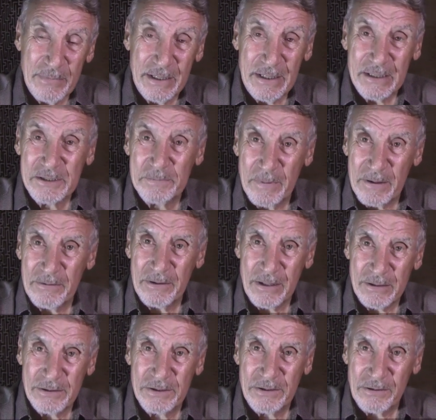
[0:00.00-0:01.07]

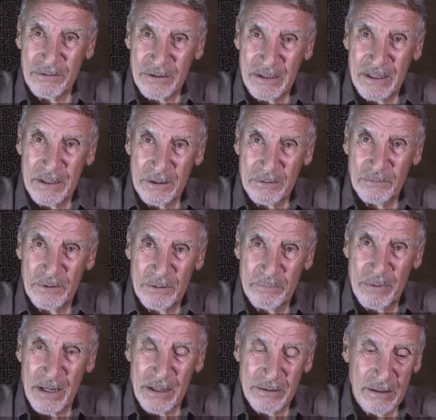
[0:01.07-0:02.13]
experience certainly with
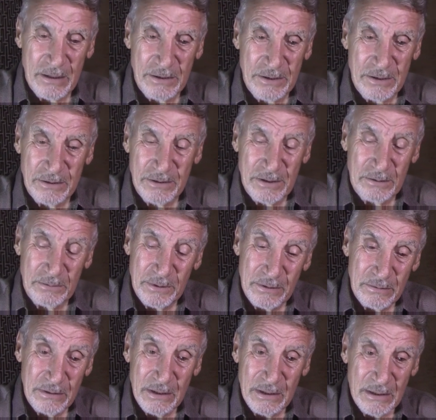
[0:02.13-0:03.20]
Beth is that she
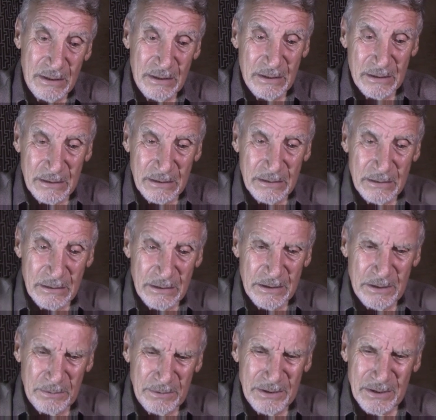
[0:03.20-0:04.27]
will
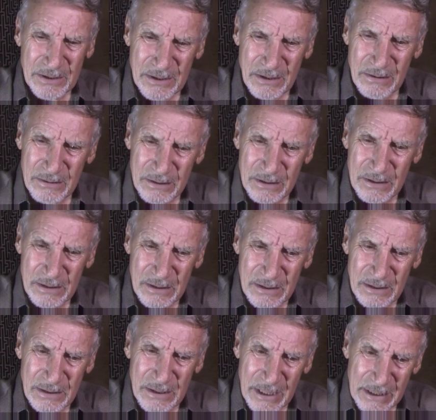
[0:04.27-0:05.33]
just not
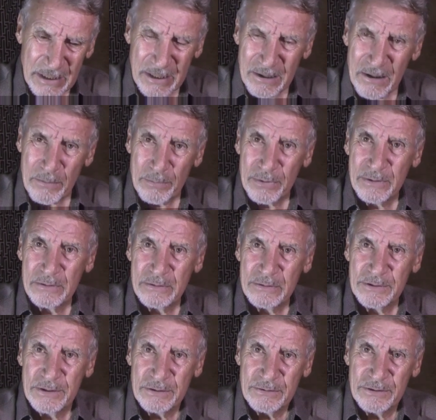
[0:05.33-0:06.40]
take it up.
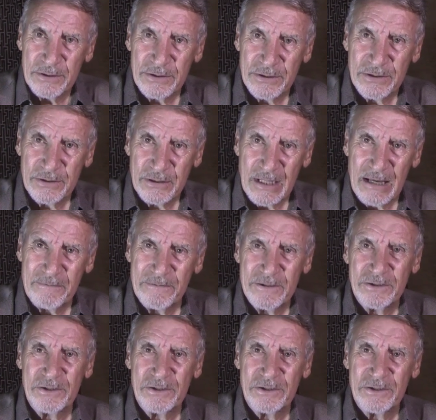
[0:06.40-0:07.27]
She'll just laugh at